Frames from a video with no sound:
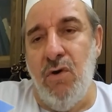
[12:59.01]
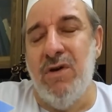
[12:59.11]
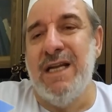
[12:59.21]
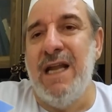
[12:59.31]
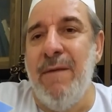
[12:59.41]

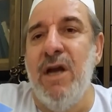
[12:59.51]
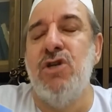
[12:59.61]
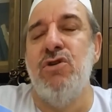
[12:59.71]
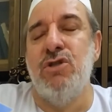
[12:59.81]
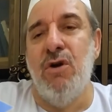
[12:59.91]
or the
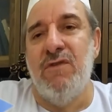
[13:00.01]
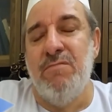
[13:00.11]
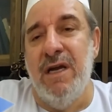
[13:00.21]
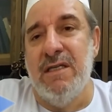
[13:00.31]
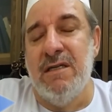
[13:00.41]
dimensions of
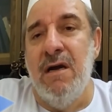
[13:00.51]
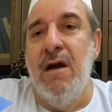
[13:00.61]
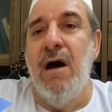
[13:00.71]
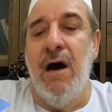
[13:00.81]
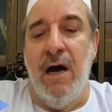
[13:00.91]
space
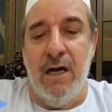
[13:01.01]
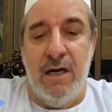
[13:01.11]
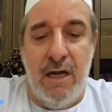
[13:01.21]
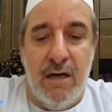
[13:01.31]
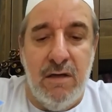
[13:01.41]
are
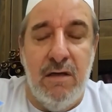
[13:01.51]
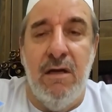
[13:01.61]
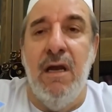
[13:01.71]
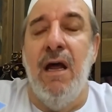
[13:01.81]
created,